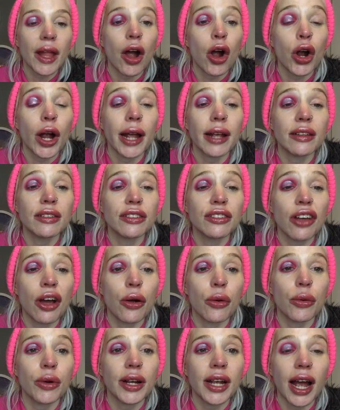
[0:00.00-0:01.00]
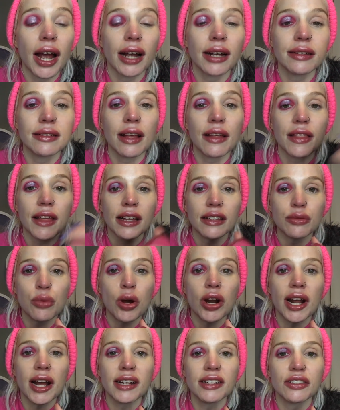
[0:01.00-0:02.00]
Okay, so guys, that's
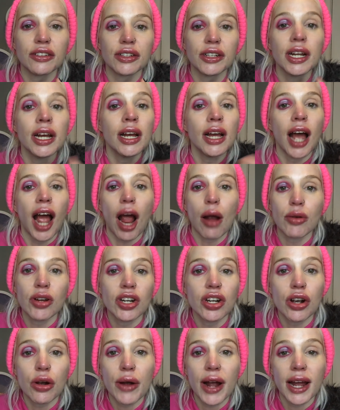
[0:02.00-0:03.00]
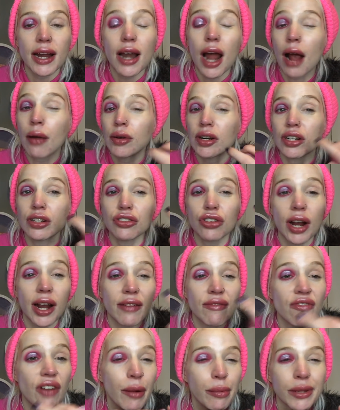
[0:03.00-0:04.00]
one eye done. I'm going to go ahead. I'm going to try
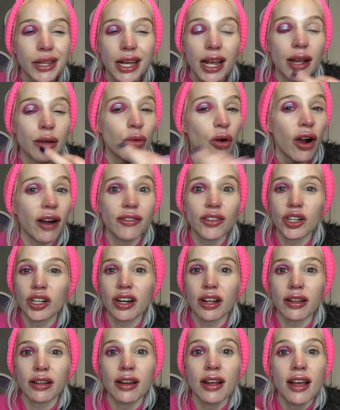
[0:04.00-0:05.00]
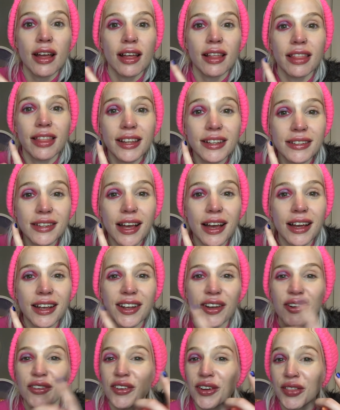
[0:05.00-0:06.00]
and replicate what I've done on this
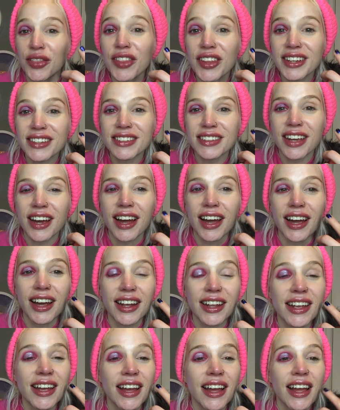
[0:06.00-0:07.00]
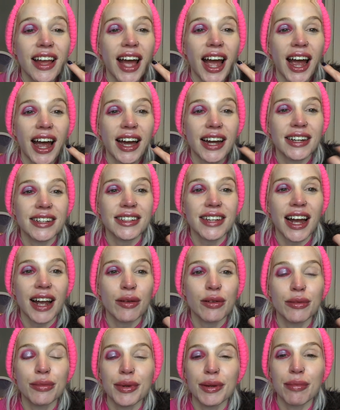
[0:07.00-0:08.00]
eye or on this eye. And
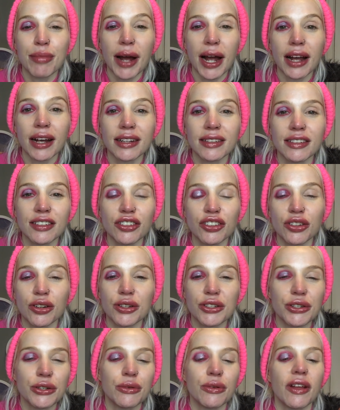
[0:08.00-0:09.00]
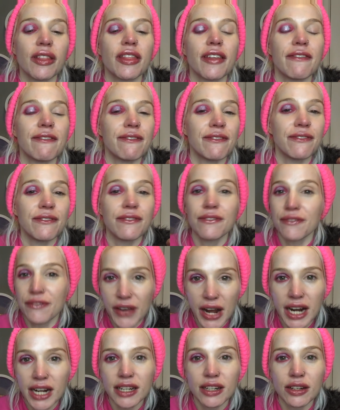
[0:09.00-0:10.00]
I will be back to show you the
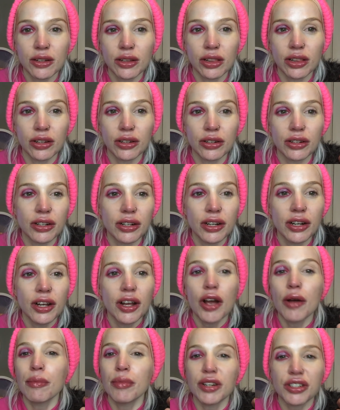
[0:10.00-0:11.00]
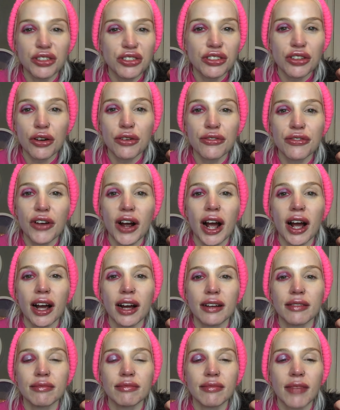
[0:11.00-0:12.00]
final look. But so
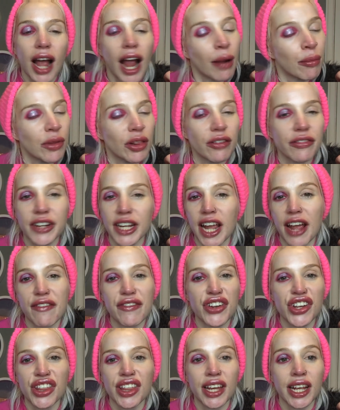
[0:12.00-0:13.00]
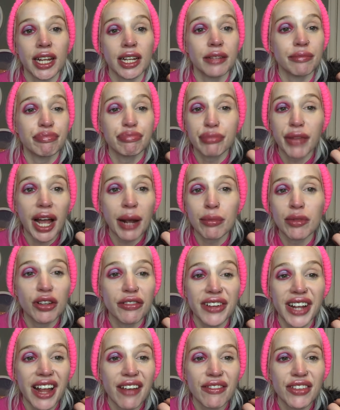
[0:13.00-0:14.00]
far, I'm loving everything. I'm
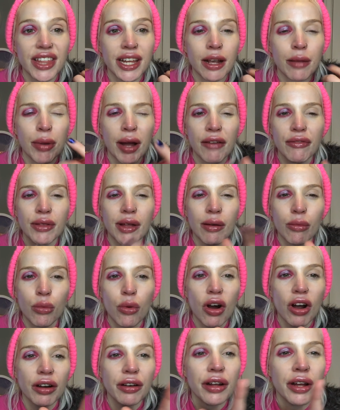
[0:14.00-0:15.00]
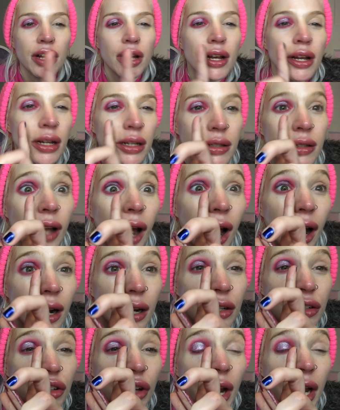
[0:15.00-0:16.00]
loving everything apart from that one
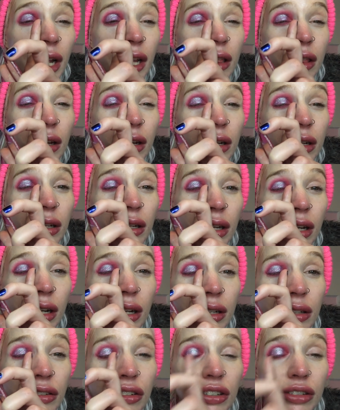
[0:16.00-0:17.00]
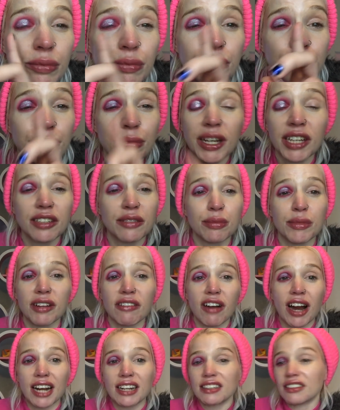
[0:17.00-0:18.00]
darker shade that has just pissed
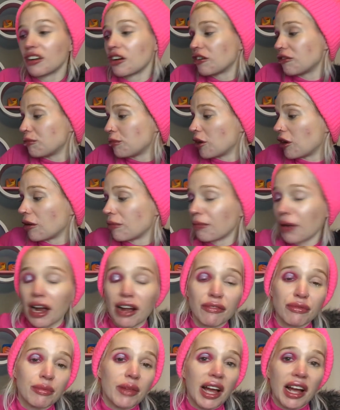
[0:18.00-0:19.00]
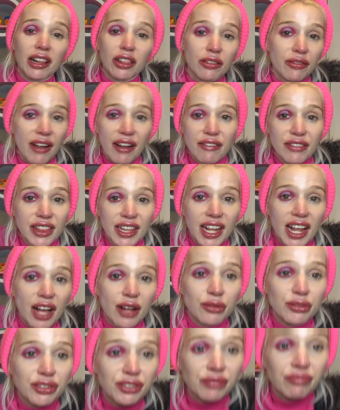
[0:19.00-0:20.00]
me right off. But apart from that, I love everything
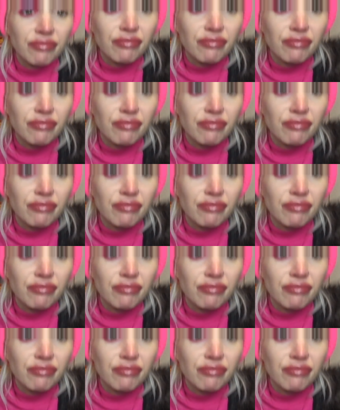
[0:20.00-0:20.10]
else.